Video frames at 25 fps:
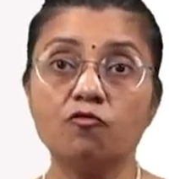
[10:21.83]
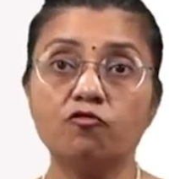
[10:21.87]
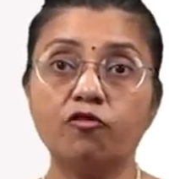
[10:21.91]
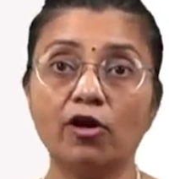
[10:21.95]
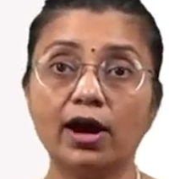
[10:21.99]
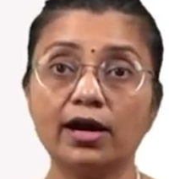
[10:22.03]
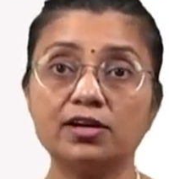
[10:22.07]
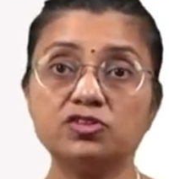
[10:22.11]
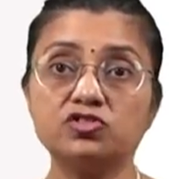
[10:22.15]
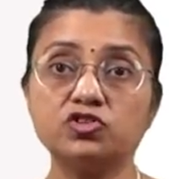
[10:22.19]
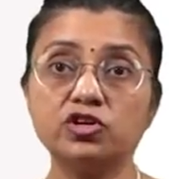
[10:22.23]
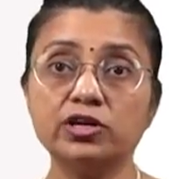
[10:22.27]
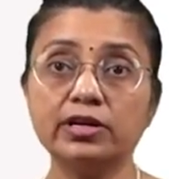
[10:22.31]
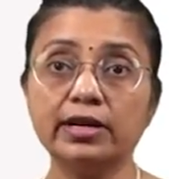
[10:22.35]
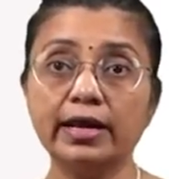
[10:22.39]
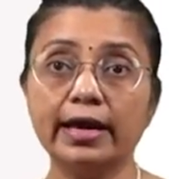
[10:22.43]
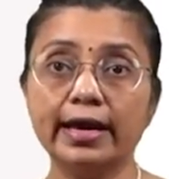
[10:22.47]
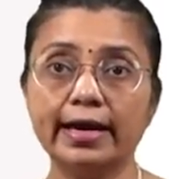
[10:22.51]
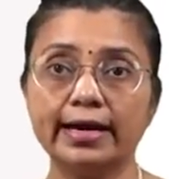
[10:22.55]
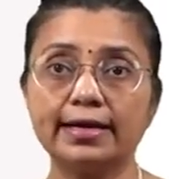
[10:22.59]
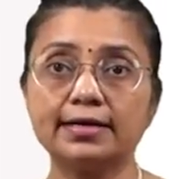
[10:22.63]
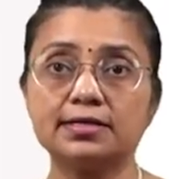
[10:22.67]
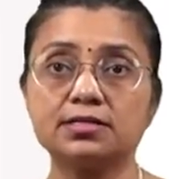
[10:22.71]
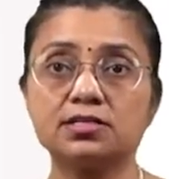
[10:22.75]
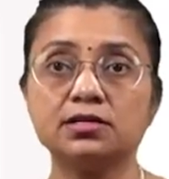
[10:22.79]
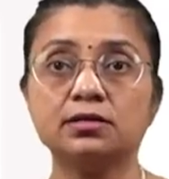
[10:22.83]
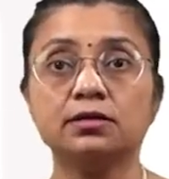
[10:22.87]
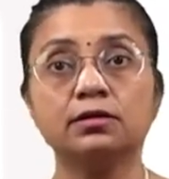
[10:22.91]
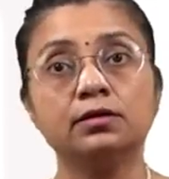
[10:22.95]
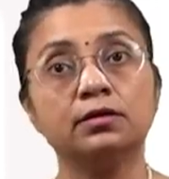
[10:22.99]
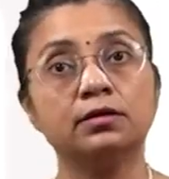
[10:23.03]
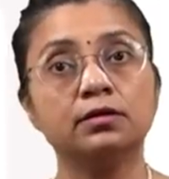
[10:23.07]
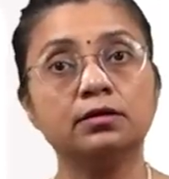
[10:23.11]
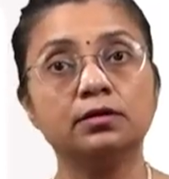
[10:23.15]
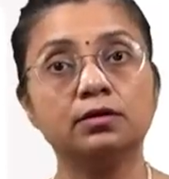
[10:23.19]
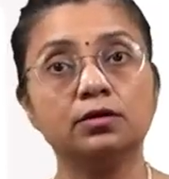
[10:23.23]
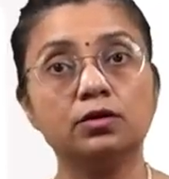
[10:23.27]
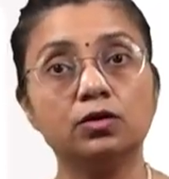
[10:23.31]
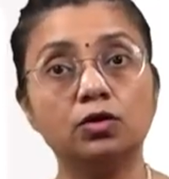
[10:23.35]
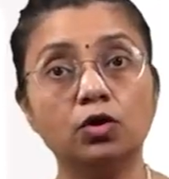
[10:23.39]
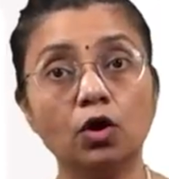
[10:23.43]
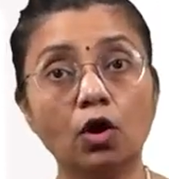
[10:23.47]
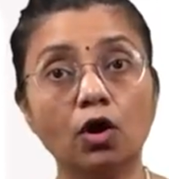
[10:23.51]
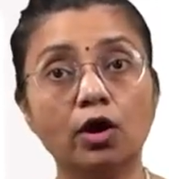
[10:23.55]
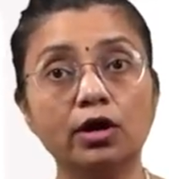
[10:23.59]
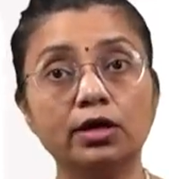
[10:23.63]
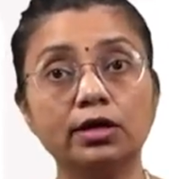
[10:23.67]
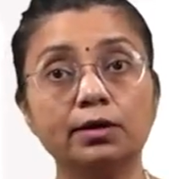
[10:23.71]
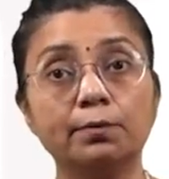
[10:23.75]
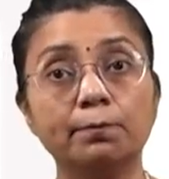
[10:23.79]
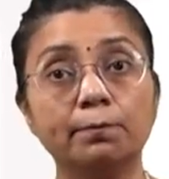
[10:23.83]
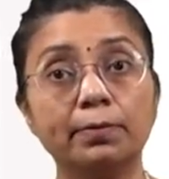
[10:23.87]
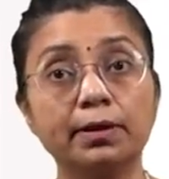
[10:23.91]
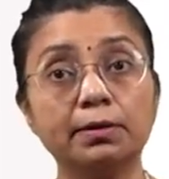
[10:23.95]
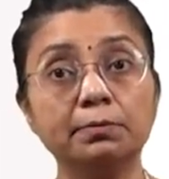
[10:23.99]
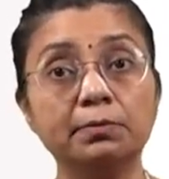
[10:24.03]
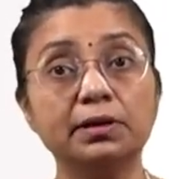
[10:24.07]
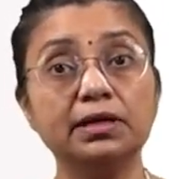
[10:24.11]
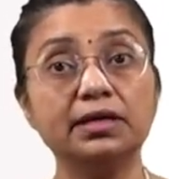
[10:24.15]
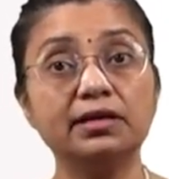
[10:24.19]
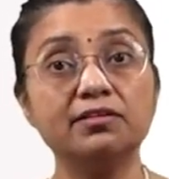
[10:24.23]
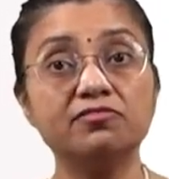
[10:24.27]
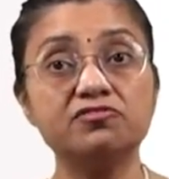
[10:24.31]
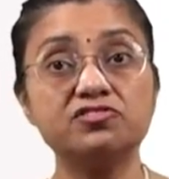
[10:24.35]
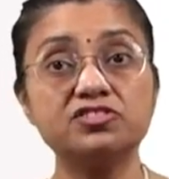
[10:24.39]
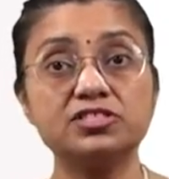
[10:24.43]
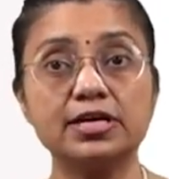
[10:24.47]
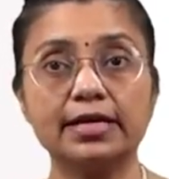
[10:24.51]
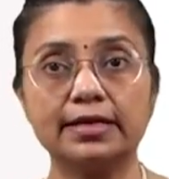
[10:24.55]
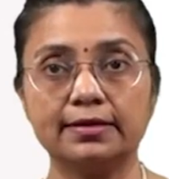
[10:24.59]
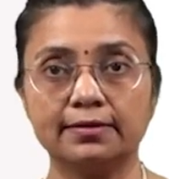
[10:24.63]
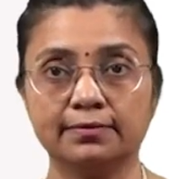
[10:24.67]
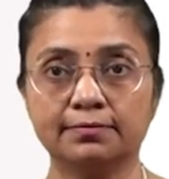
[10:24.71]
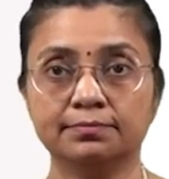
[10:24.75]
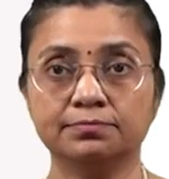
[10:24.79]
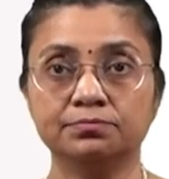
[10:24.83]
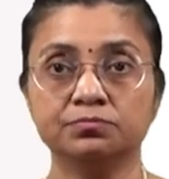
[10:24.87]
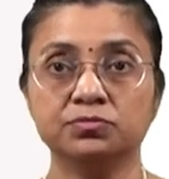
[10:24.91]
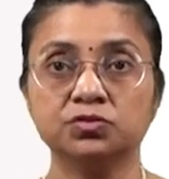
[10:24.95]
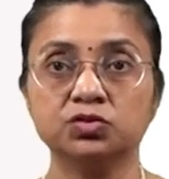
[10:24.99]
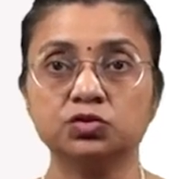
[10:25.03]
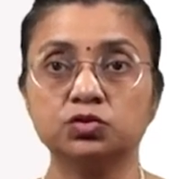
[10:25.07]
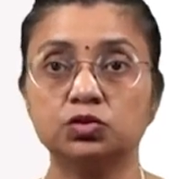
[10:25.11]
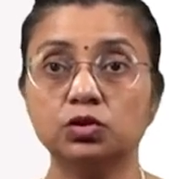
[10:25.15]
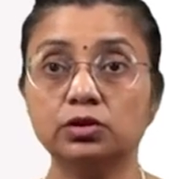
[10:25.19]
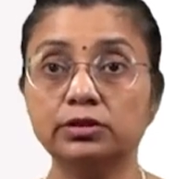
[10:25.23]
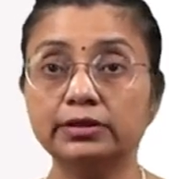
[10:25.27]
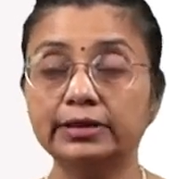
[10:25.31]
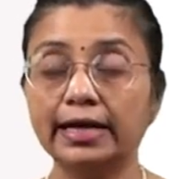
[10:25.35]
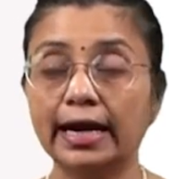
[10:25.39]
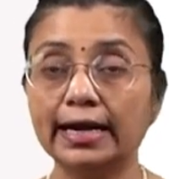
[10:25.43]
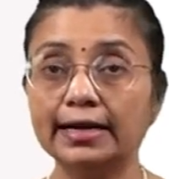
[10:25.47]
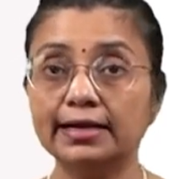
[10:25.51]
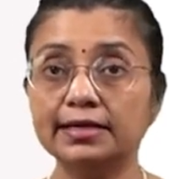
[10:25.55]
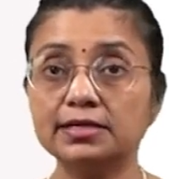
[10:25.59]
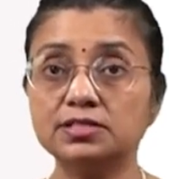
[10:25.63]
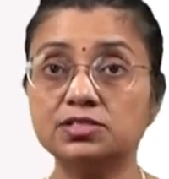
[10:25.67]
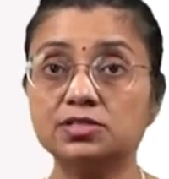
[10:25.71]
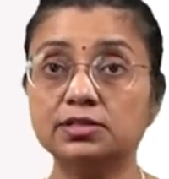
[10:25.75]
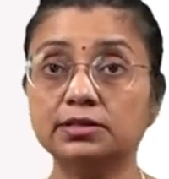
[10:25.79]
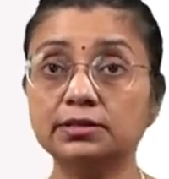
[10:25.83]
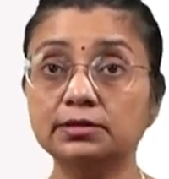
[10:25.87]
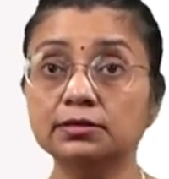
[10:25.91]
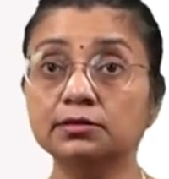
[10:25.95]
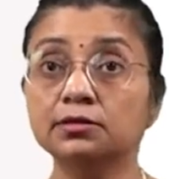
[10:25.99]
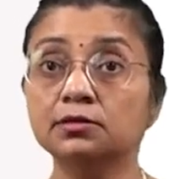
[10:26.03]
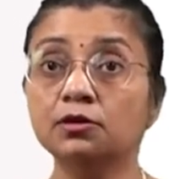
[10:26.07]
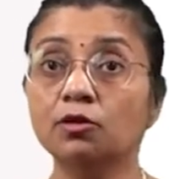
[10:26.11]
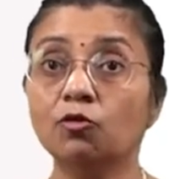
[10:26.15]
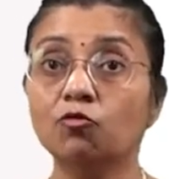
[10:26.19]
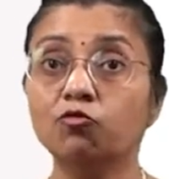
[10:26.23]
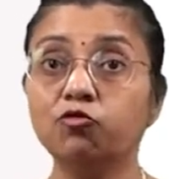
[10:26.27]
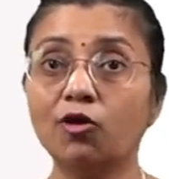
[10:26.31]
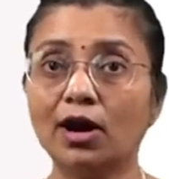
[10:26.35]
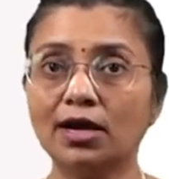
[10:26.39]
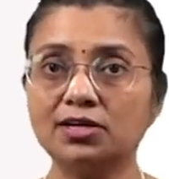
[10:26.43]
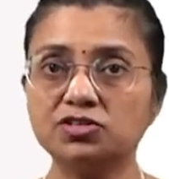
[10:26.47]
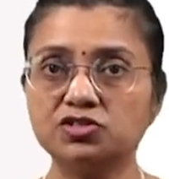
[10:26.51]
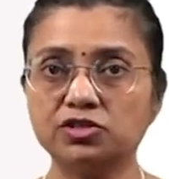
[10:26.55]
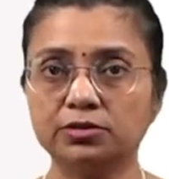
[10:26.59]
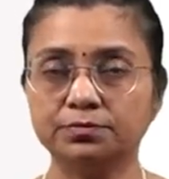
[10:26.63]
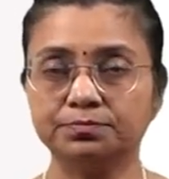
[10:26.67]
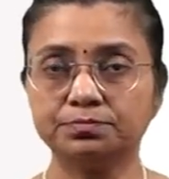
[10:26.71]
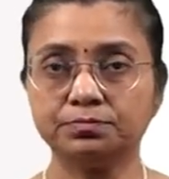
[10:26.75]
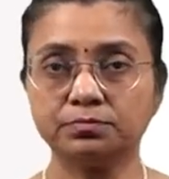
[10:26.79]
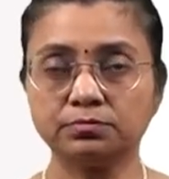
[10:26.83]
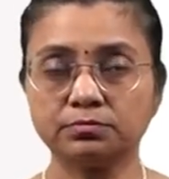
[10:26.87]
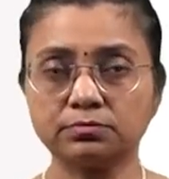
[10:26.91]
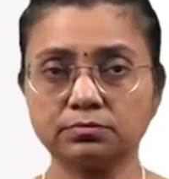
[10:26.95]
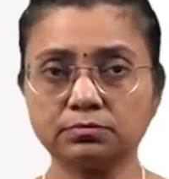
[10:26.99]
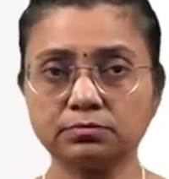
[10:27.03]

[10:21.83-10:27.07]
Function x dot primitive sign. So that is the function.